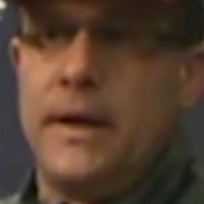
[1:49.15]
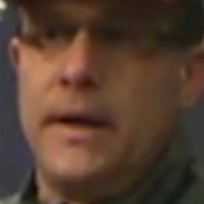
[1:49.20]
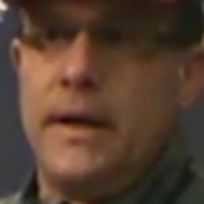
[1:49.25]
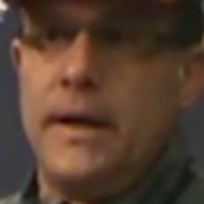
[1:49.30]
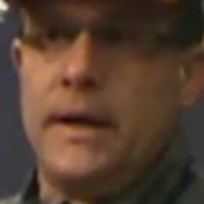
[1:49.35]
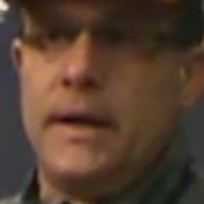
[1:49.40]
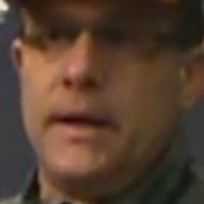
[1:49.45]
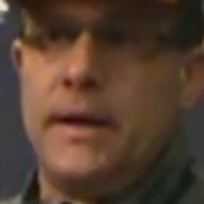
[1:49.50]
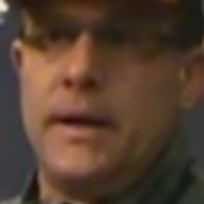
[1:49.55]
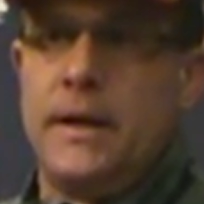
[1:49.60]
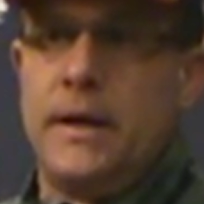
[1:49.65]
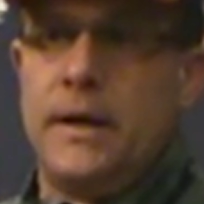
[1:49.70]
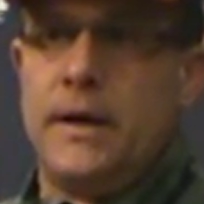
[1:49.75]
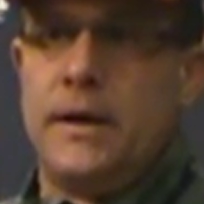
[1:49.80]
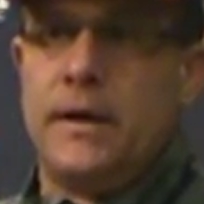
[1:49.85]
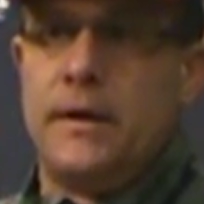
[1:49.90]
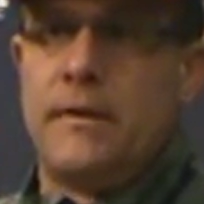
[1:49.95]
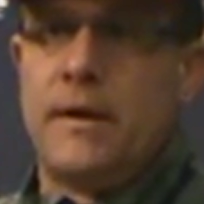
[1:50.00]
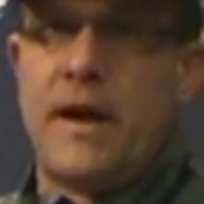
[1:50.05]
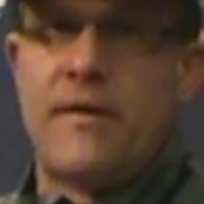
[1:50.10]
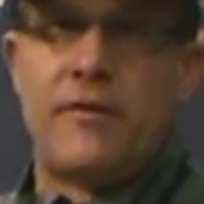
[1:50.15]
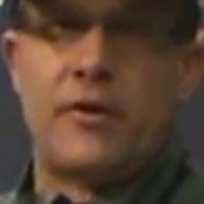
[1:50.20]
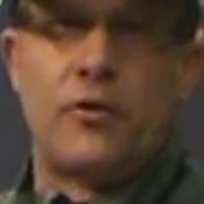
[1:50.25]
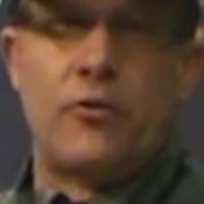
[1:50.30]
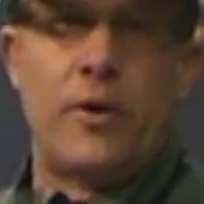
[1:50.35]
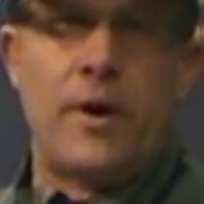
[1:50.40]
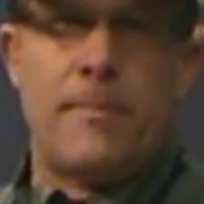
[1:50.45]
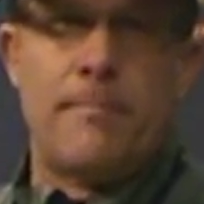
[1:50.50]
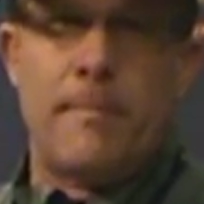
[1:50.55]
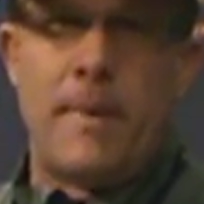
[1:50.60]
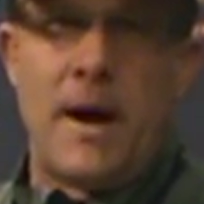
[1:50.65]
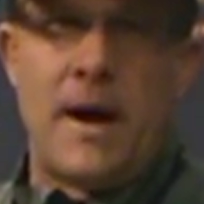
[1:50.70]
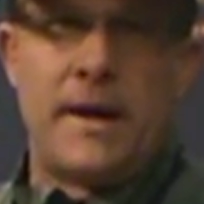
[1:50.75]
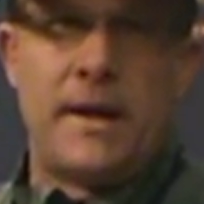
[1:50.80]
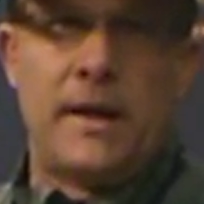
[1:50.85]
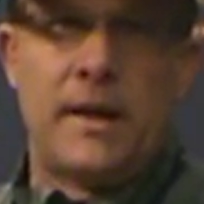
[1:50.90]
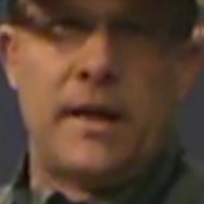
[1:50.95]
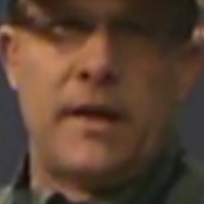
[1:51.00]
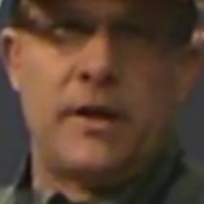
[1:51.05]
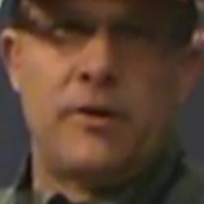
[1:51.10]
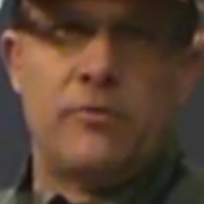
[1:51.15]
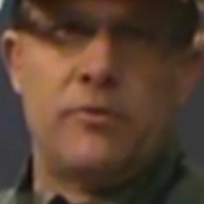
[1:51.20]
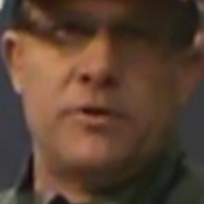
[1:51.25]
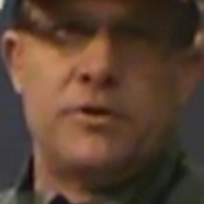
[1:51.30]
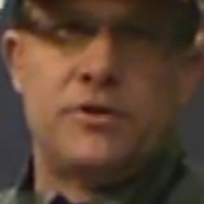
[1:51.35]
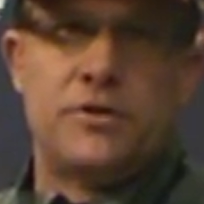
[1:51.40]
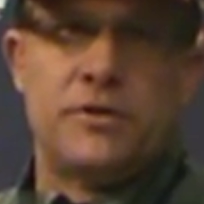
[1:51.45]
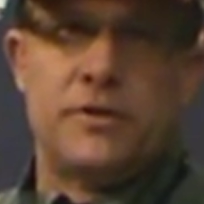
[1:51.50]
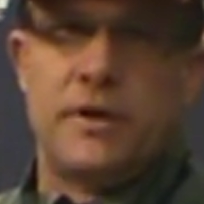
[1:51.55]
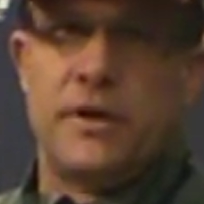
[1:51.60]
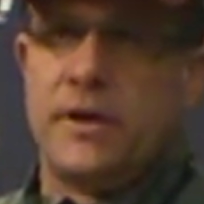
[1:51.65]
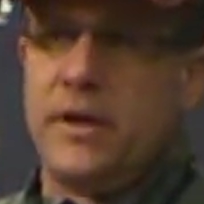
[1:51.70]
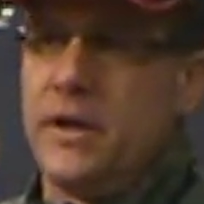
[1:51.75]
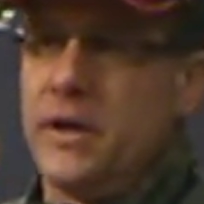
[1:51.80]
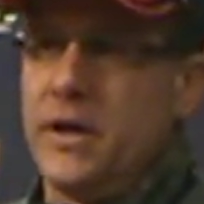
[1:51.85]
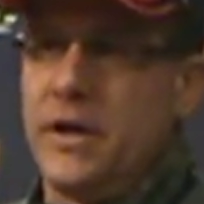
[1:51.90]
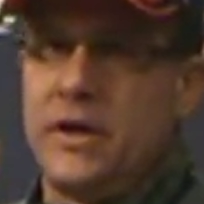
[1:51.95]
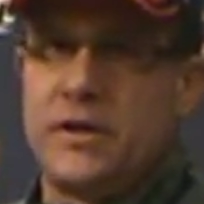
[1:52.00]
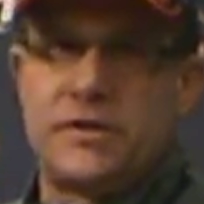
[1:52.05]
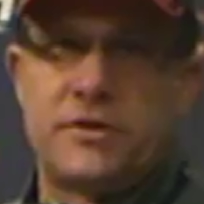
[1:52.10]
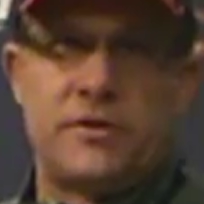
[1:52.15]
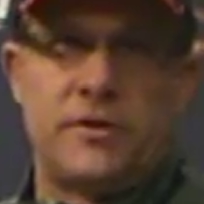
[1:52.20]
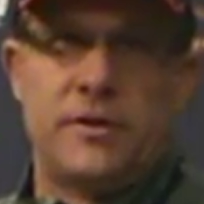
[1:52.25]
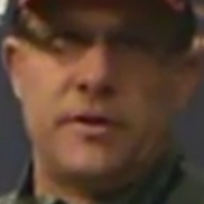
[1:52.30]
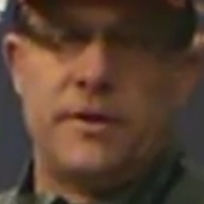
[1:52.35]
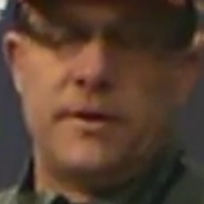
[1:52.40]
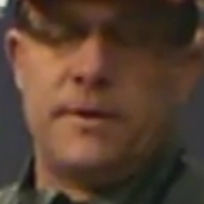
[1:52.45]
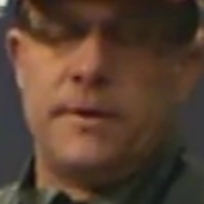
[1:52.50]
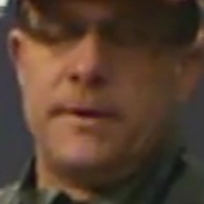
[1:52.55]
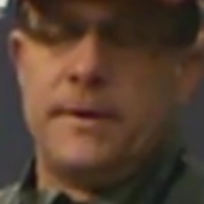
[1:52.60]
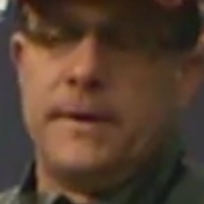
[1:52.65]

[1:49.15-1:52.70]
and having great body language and hustling.